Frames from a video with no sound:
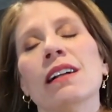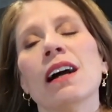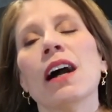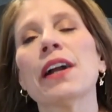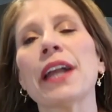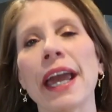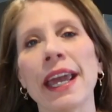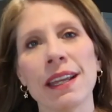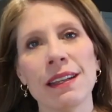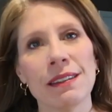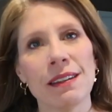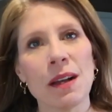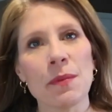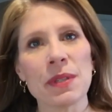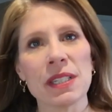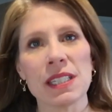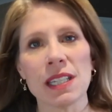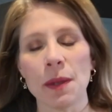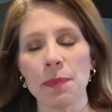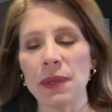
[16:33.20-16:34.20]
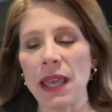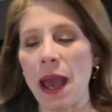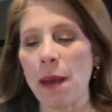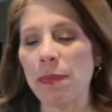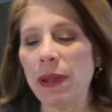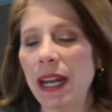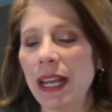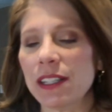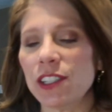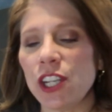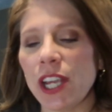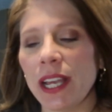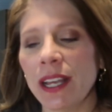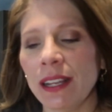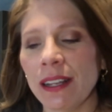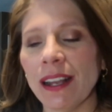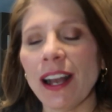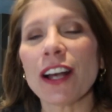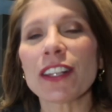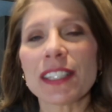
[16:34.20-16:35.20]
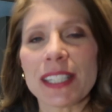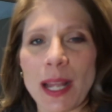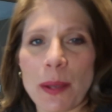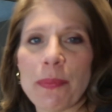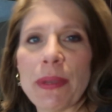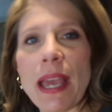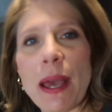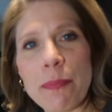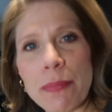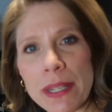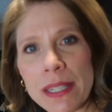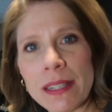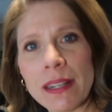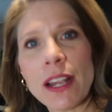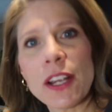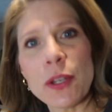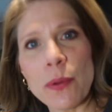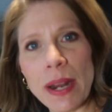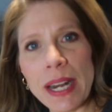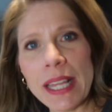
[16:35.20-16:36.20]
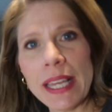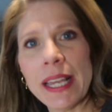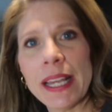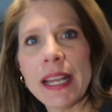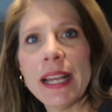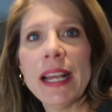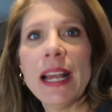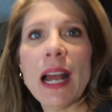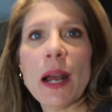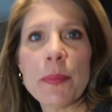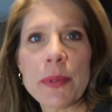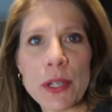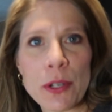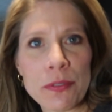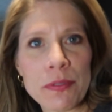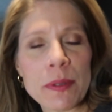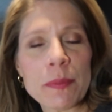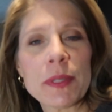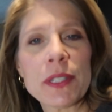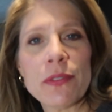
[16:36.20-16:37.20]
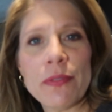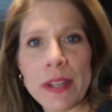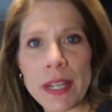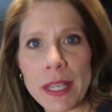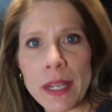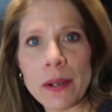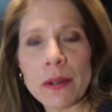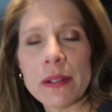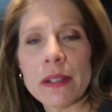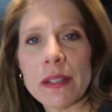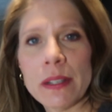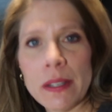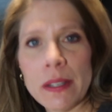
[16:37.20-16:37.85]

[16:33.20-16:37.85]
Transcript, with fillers: okay, I'm gonna stop yapping at you. Stop yapping. Are you ready? I'm gonna go film this video.